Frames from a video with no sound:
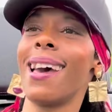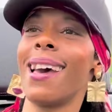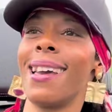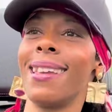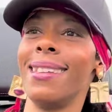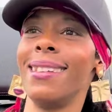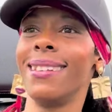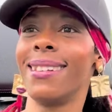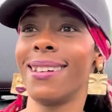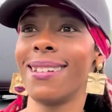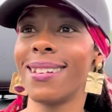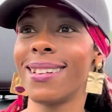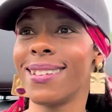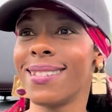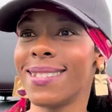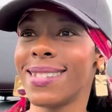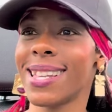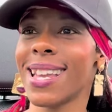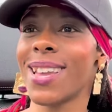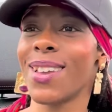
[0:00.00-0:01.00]
You know what
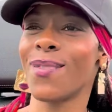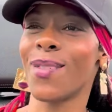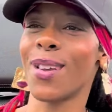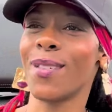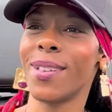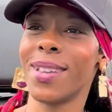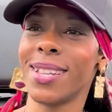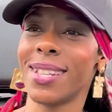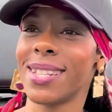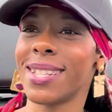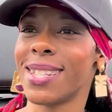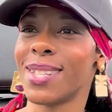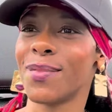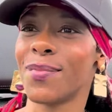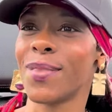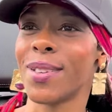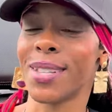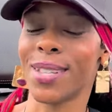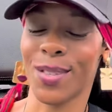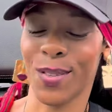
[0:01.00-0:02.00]
I'm saying? Maybe it just
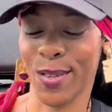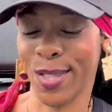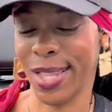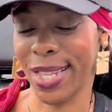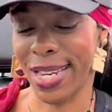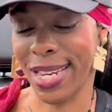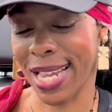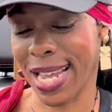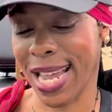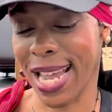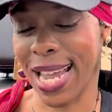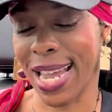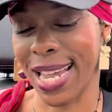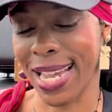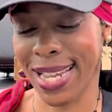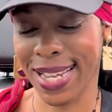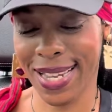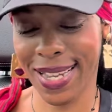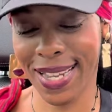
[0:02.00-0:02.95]
depends on the day.